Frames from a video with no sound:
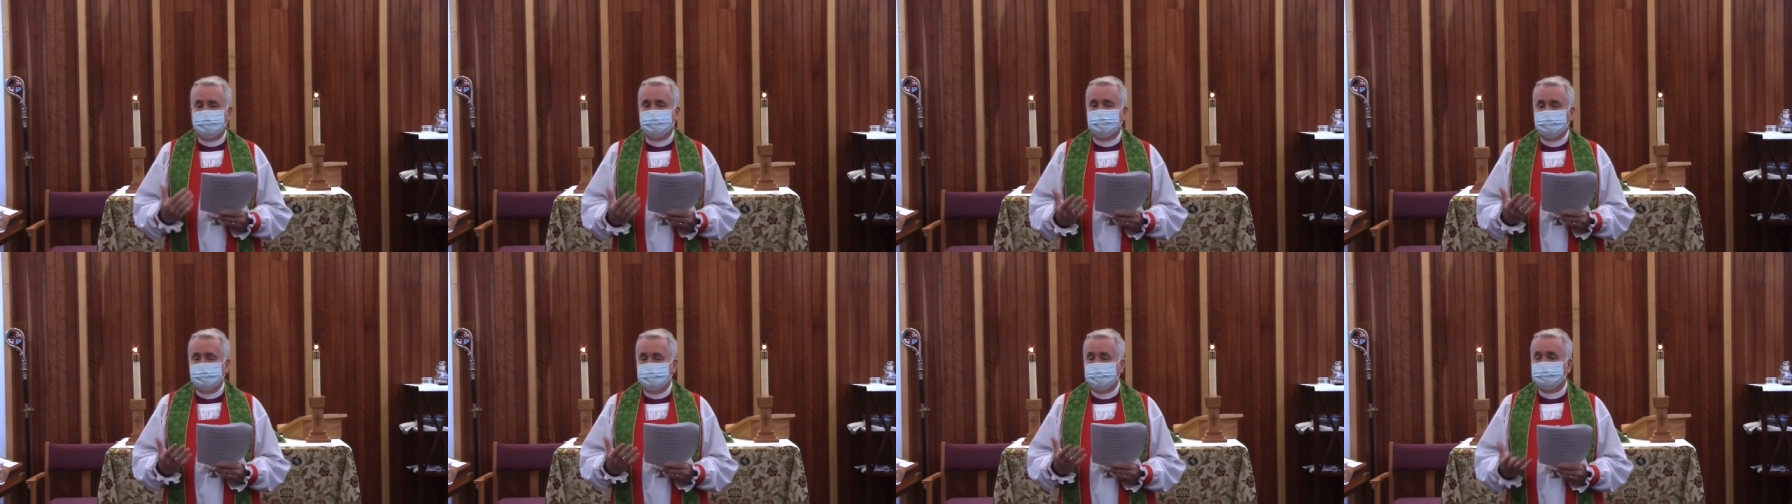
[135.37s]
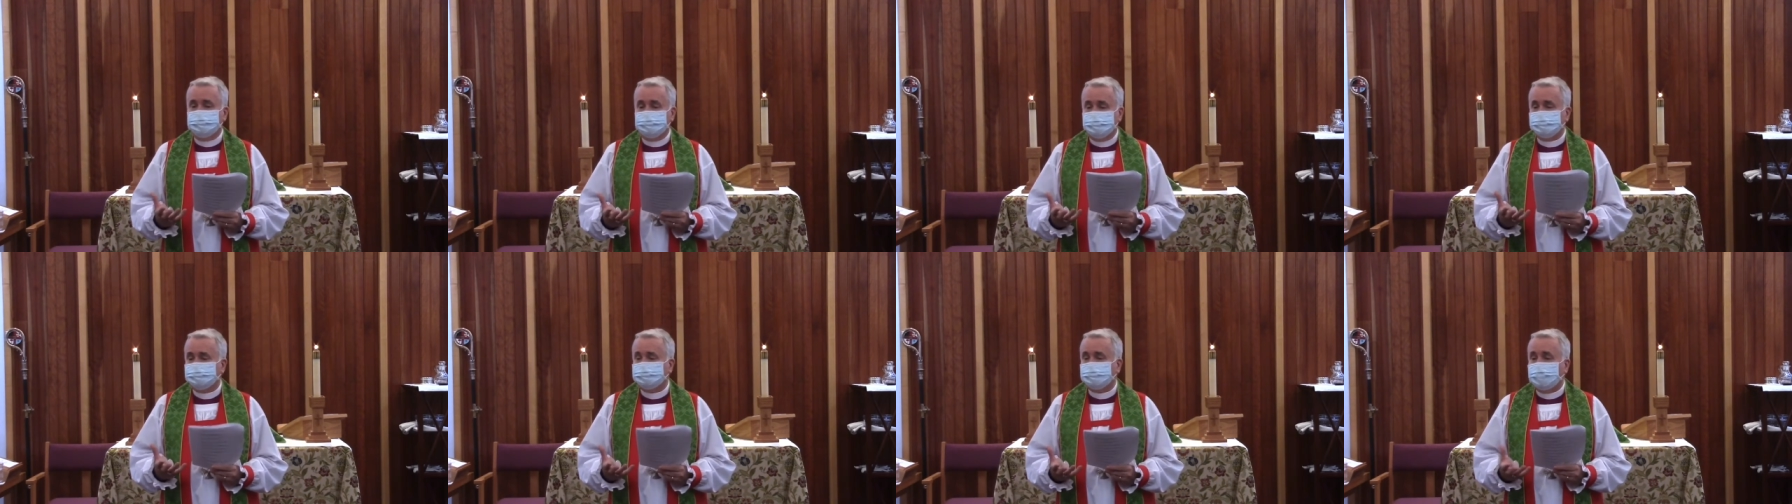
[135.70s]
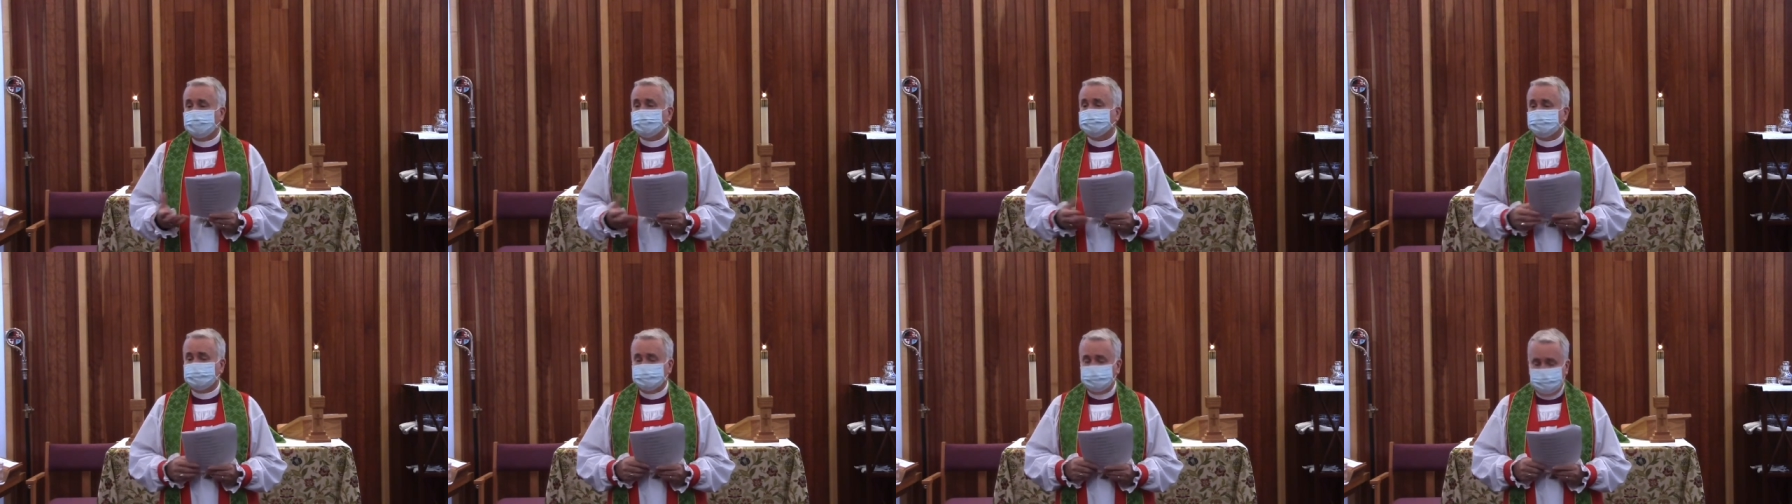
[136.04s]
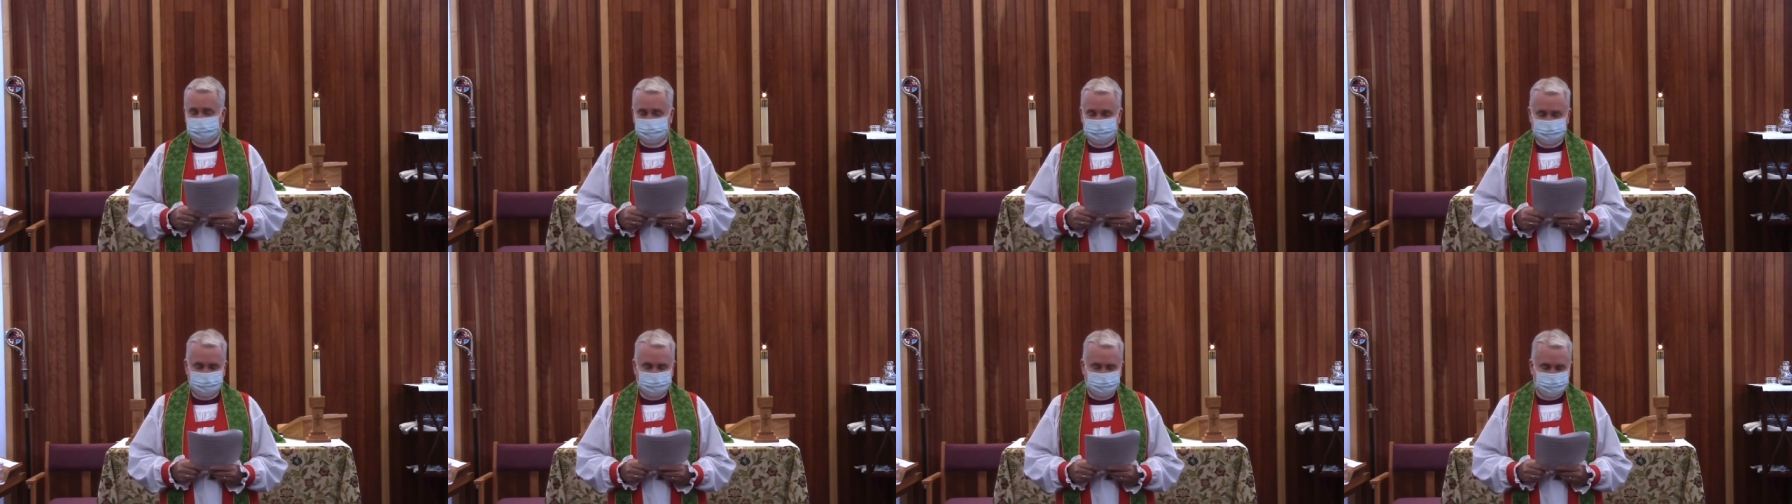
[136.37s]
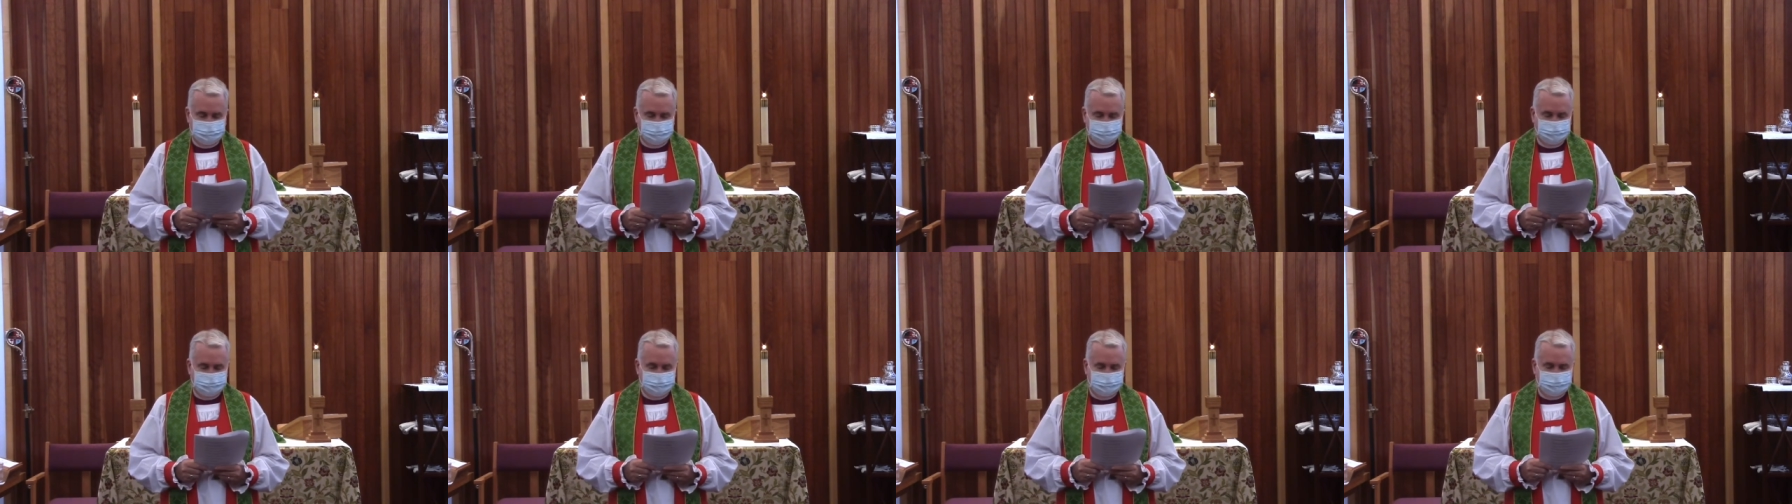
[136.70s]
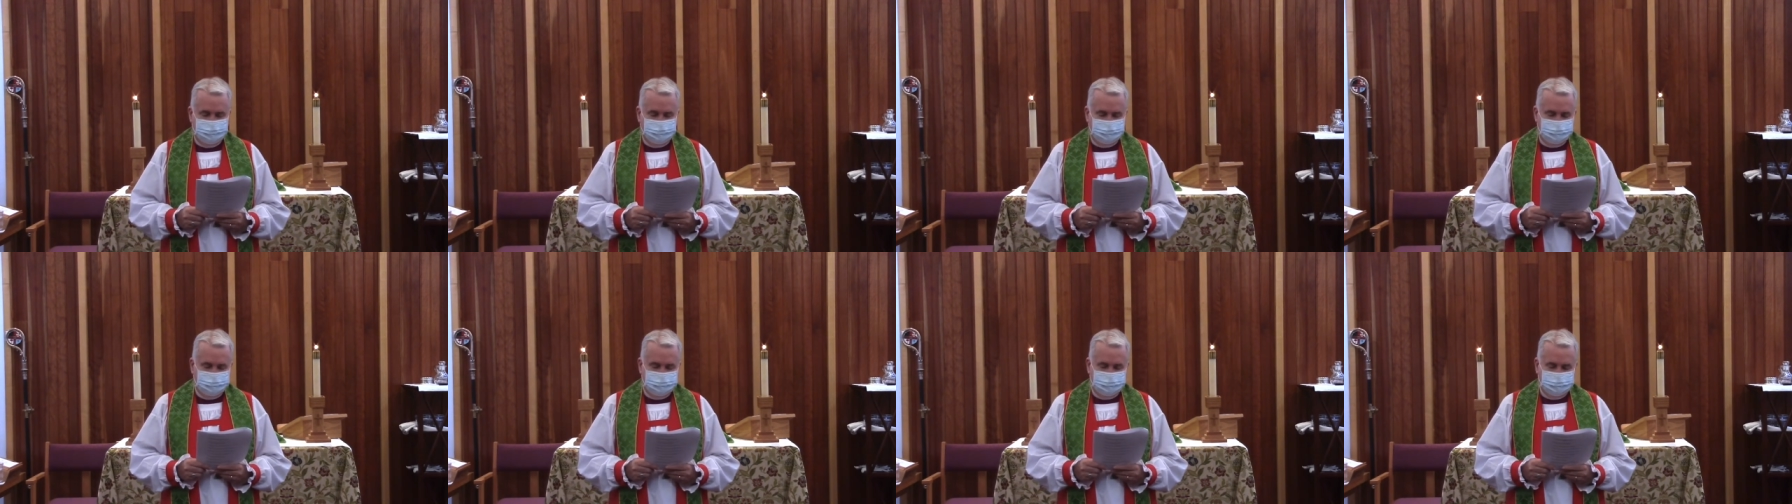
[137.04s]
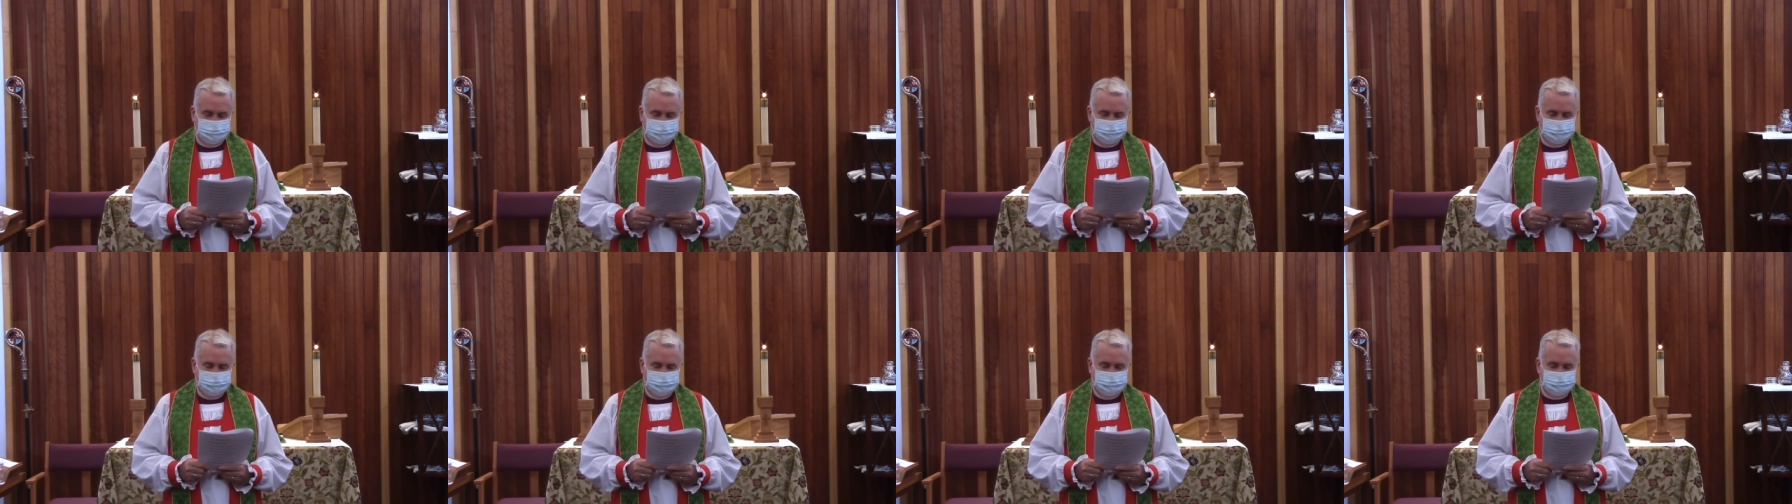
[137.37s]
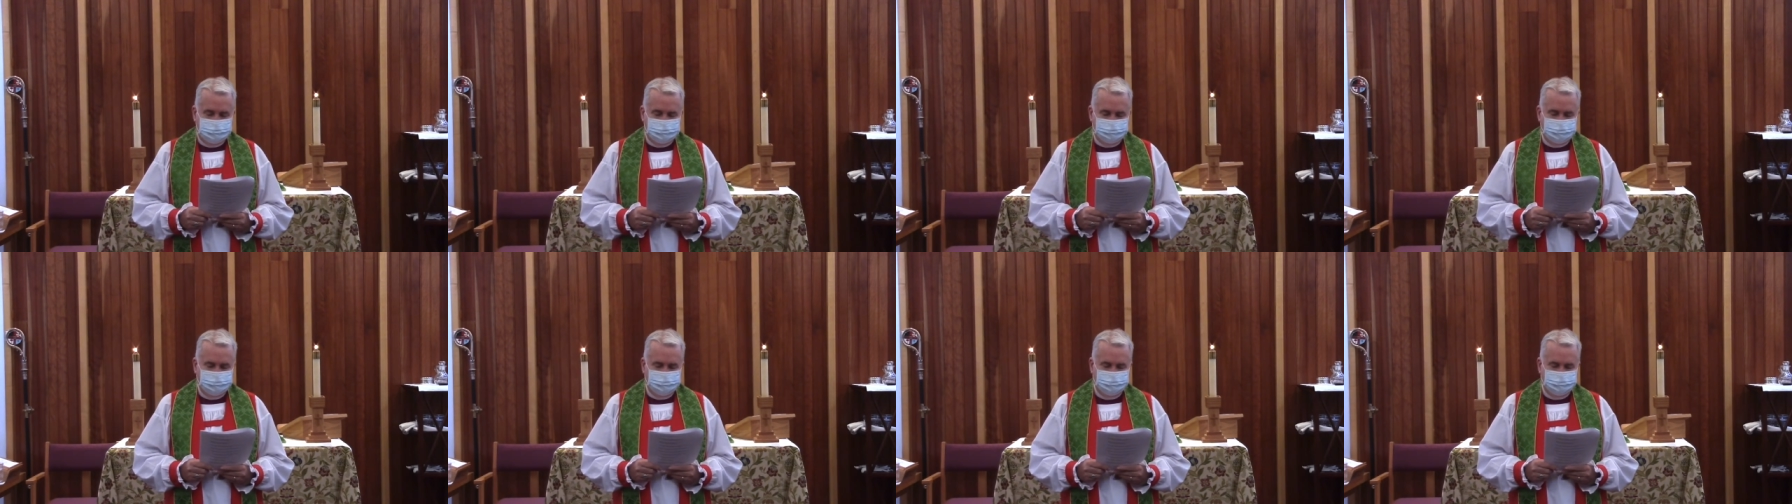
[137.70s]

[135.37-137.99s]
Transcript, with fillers: who live precisely like that.